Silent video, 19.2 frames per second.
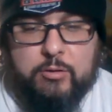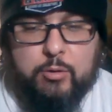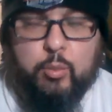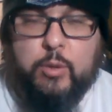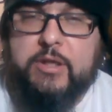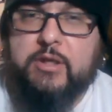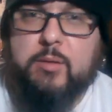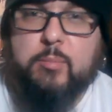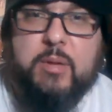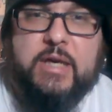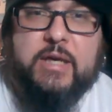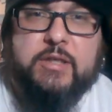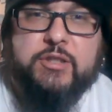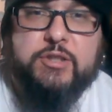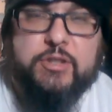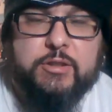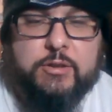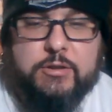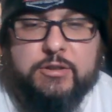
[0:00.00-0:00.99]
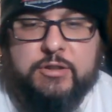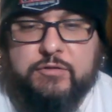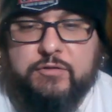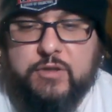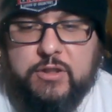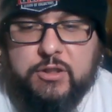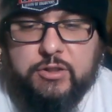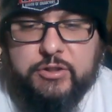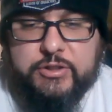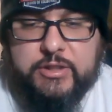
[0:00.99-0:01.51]
the way they're packaging these
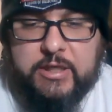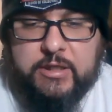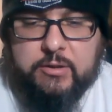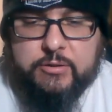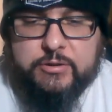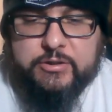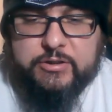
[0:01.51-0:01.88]
figures now,